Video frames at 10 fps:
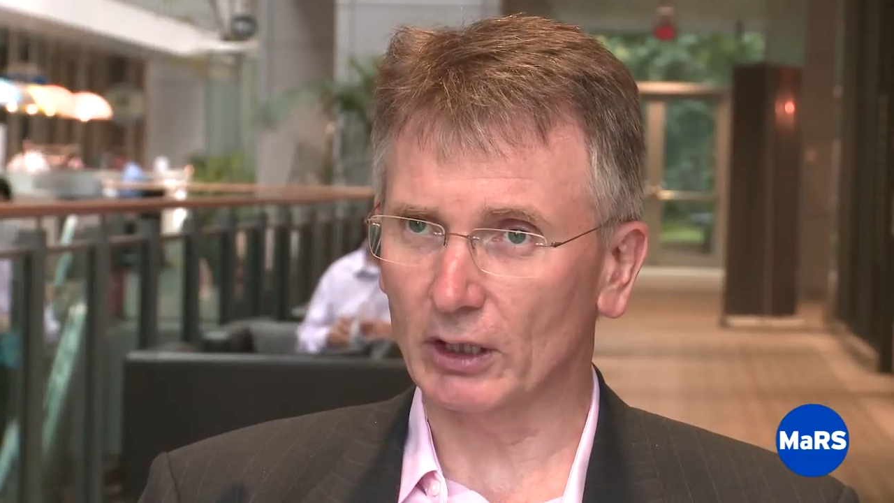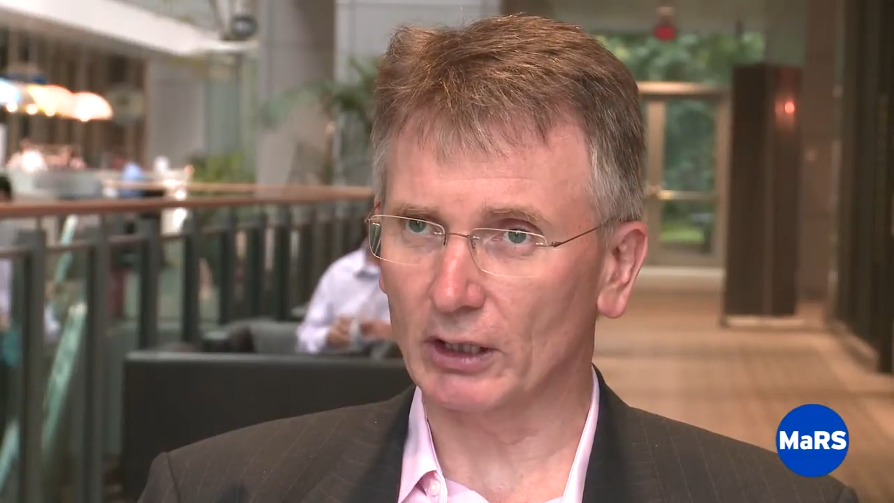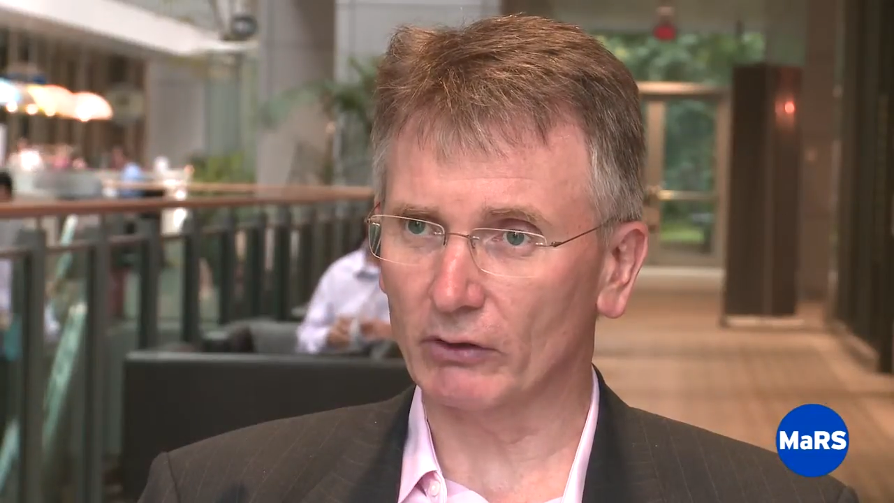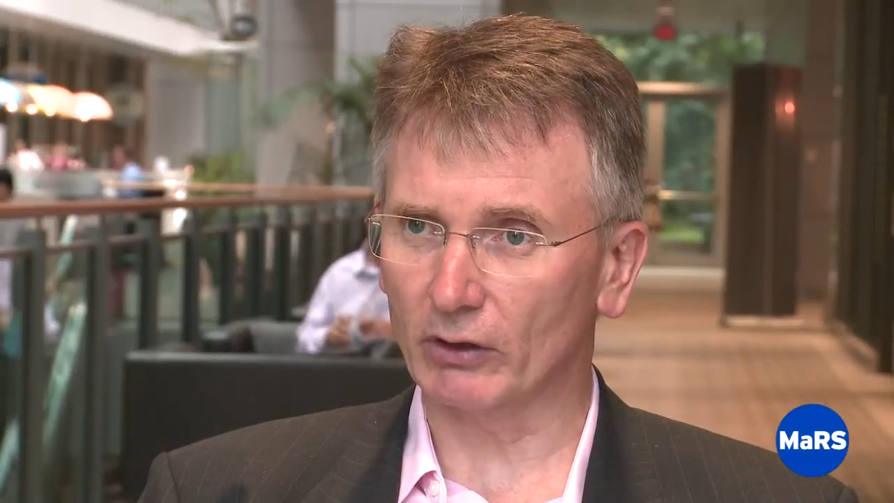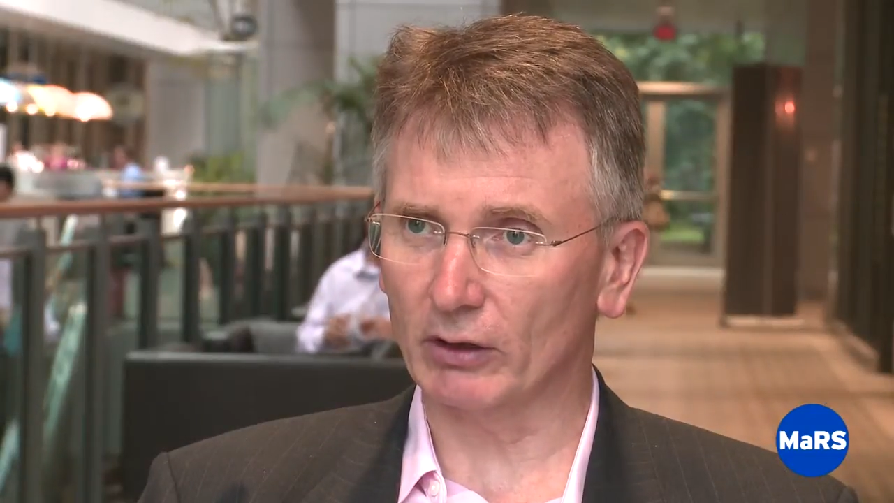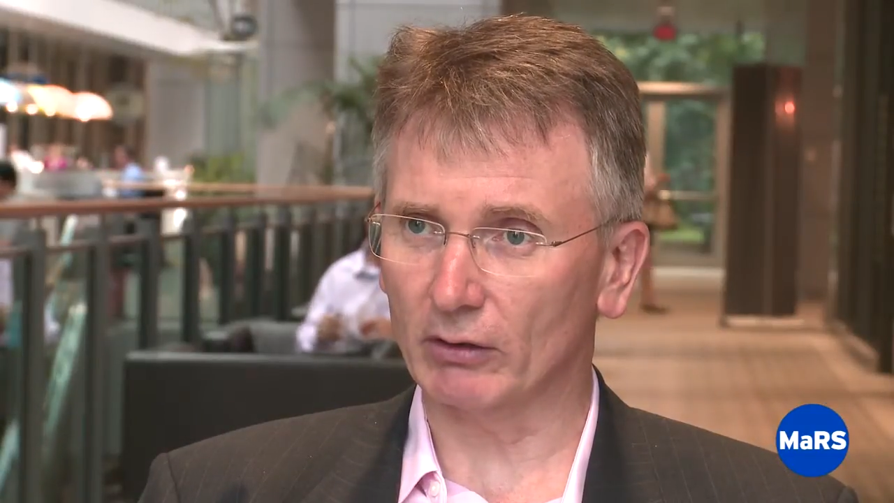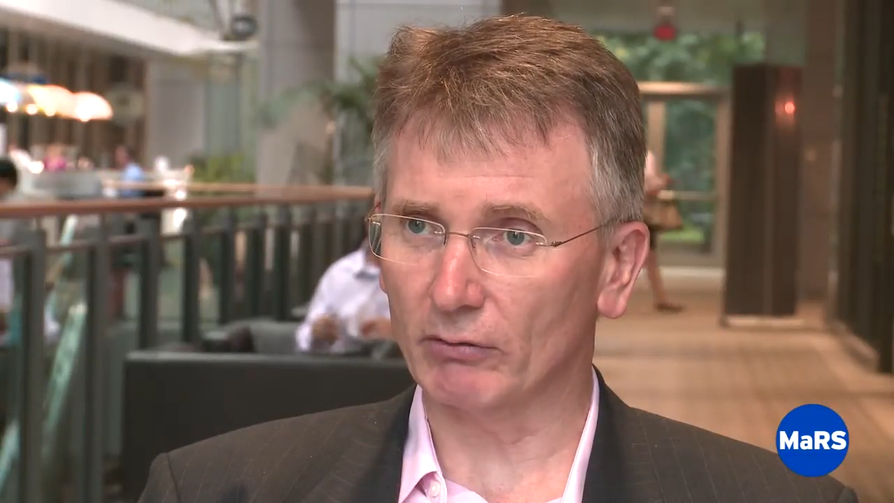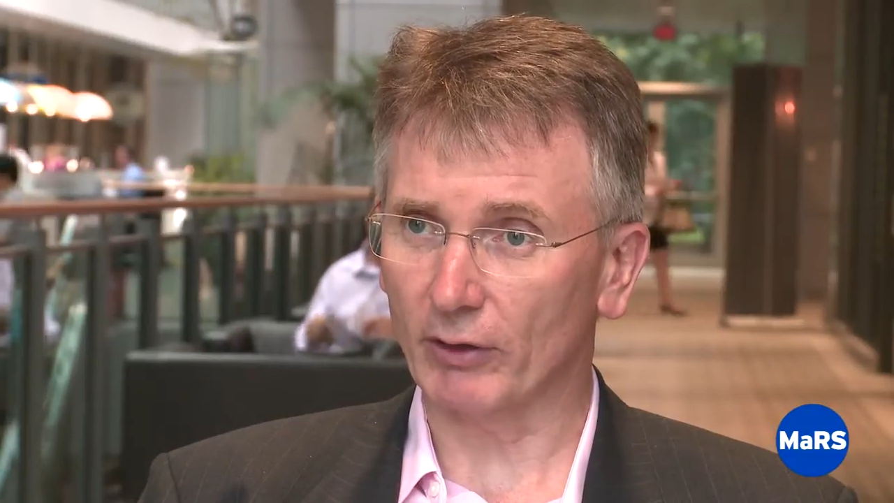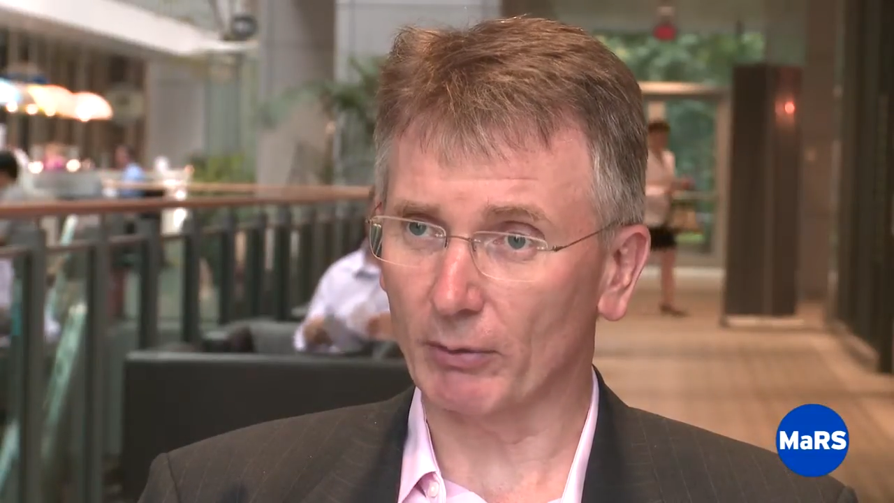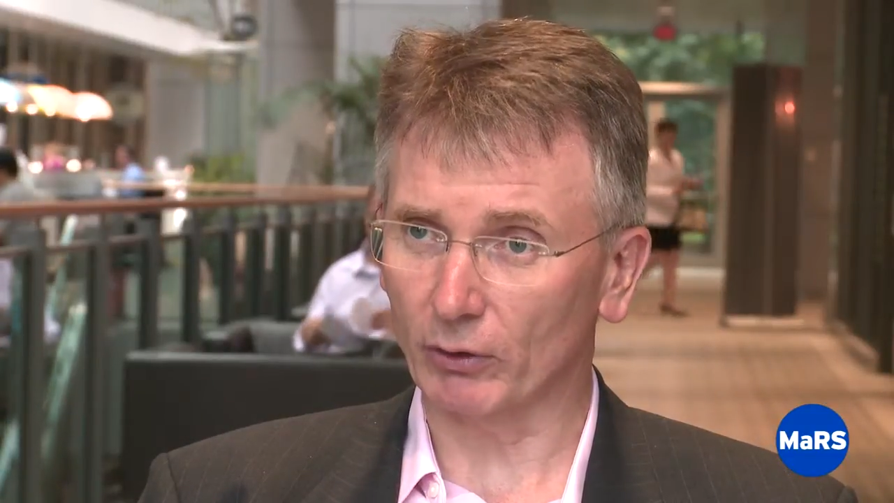years in
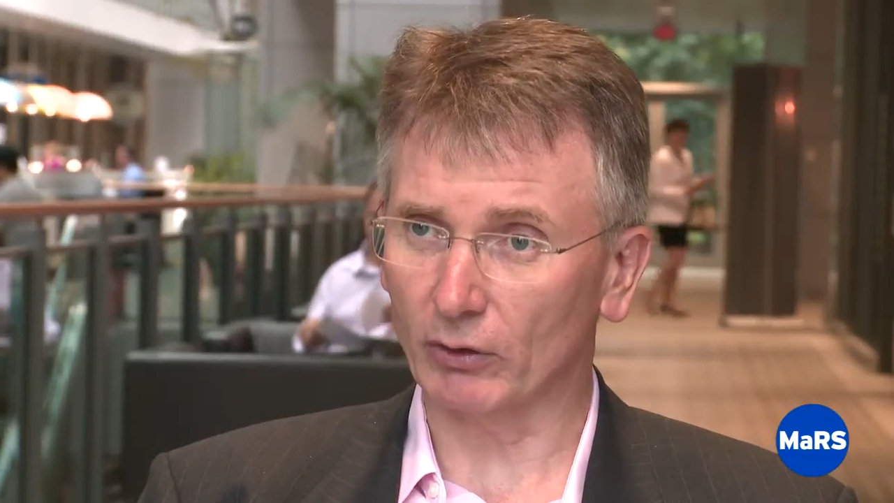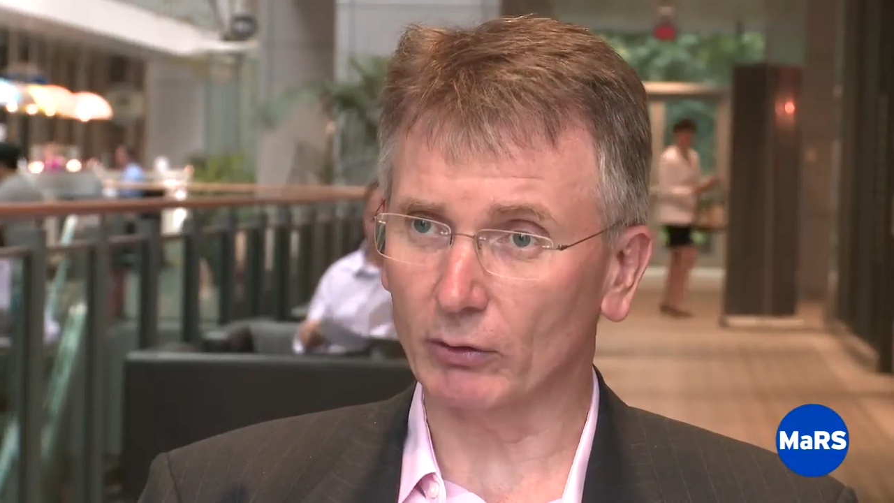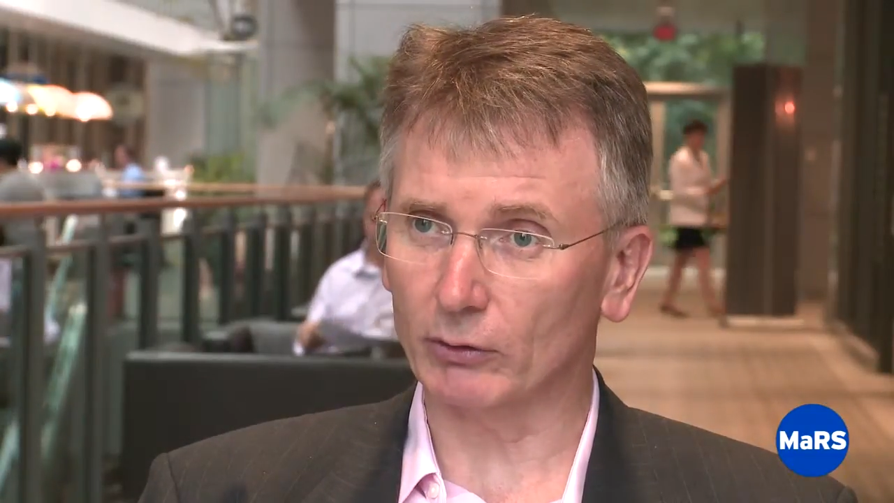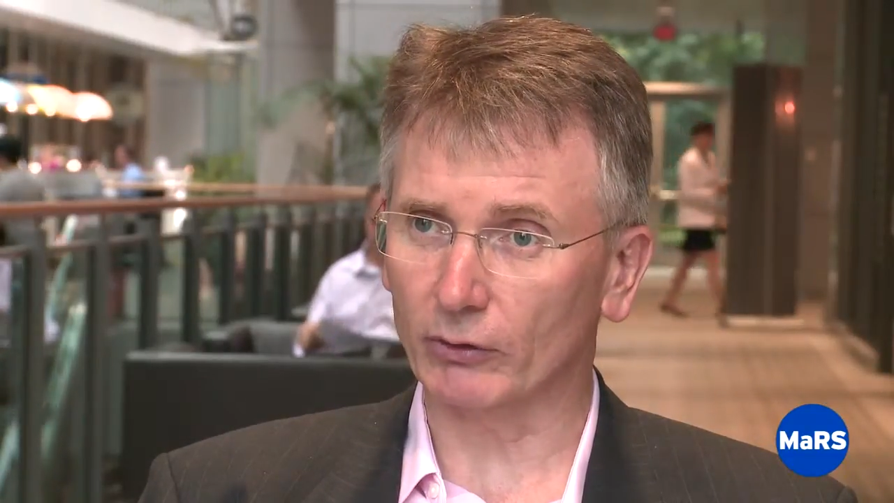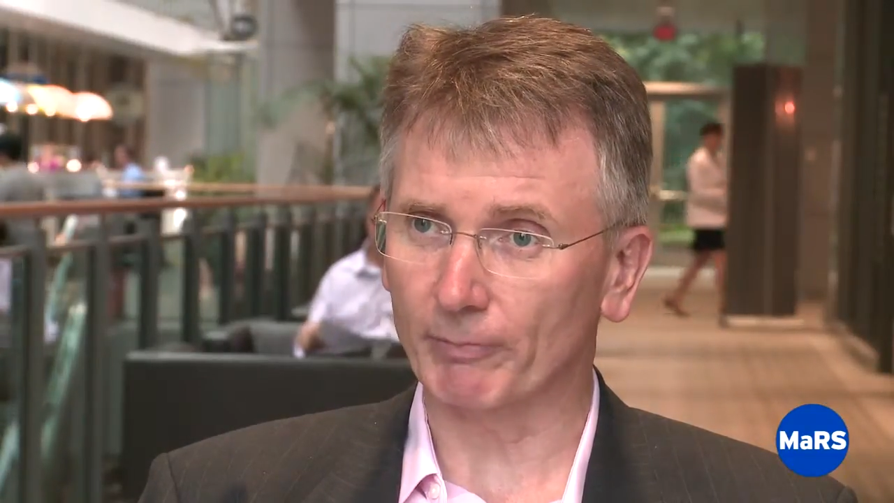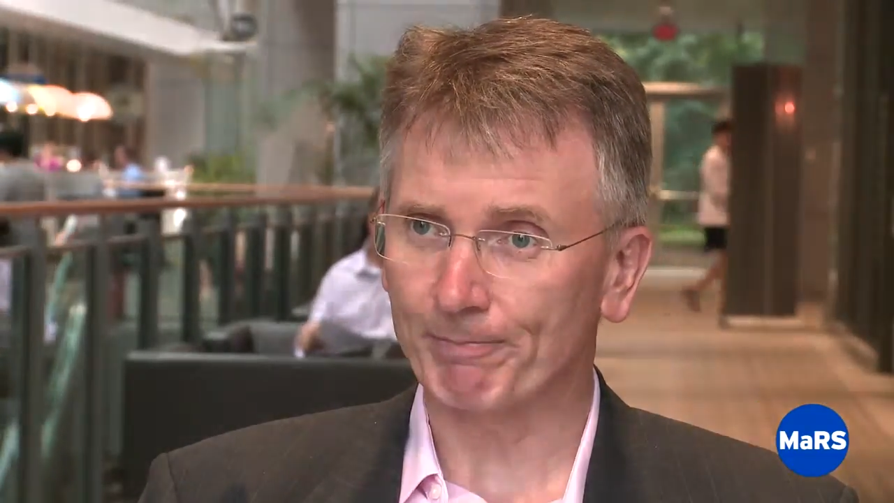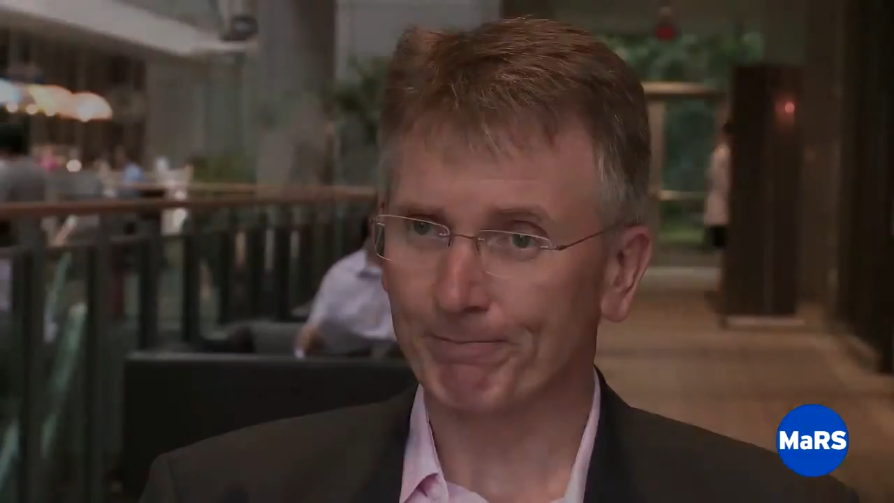pharmaceuticals.